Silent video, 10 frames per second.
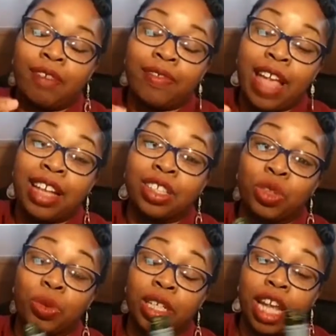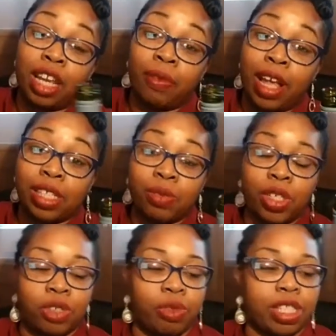I've gotten $20 wines
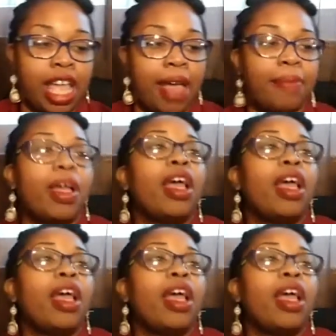with a twist cap.